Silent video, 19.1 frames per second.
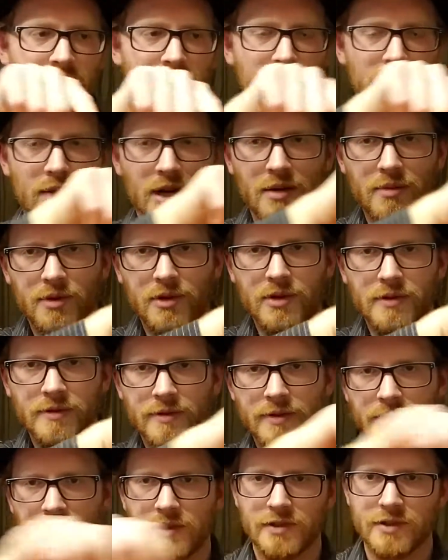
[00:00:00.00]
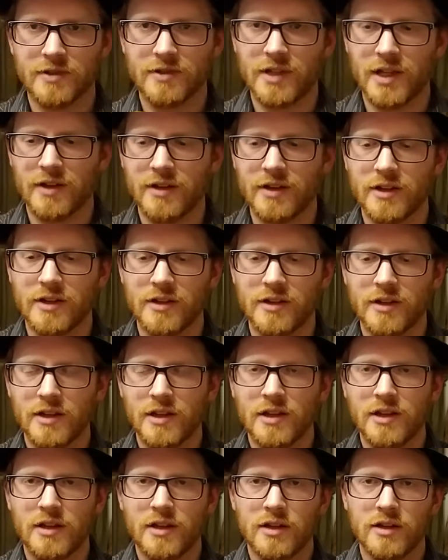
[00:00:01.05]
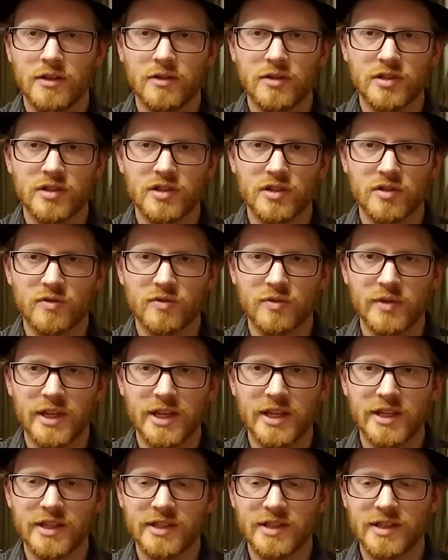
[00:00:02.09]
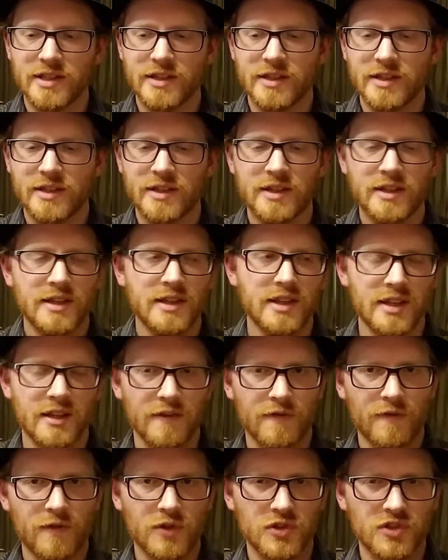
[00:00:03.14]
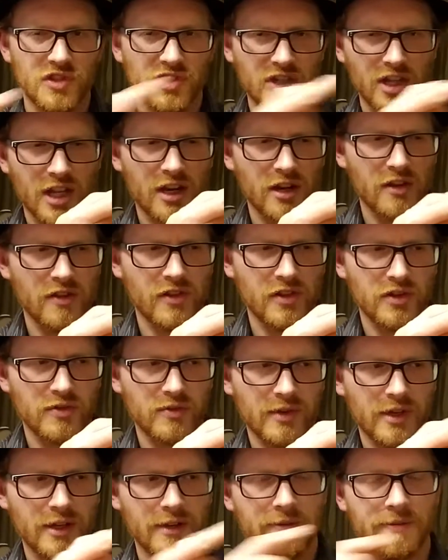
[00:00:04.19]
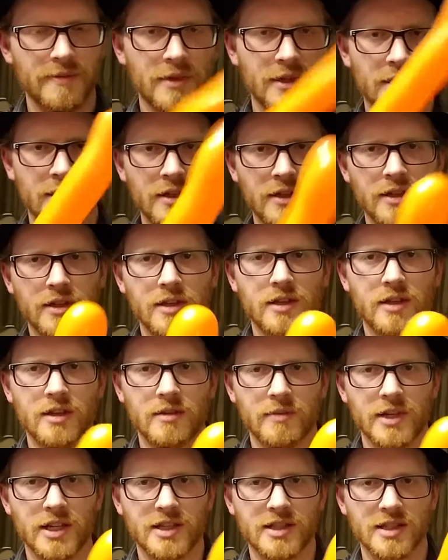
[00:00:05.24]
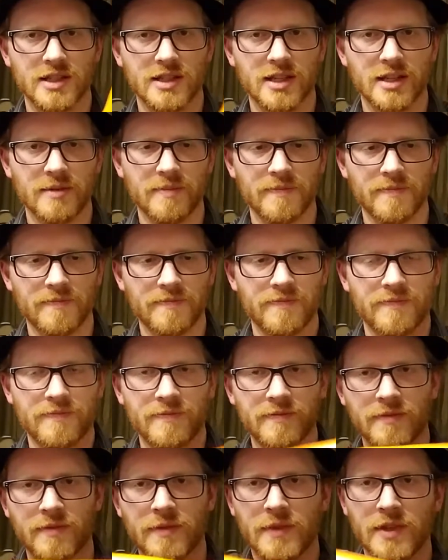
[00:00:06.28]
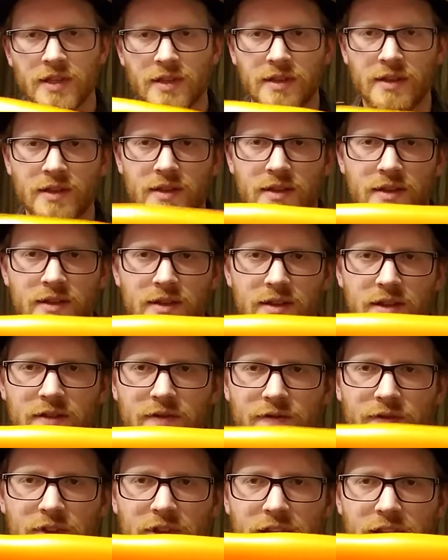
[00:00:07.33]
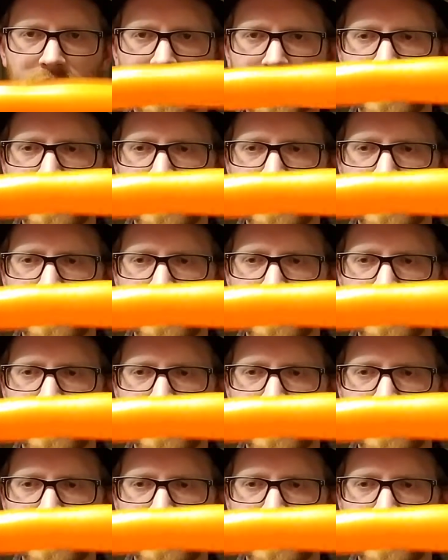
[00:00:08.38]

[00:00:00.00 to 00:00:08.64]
bubble, so down here, you squeeze and it forces the air this way and it makes the tip inflate.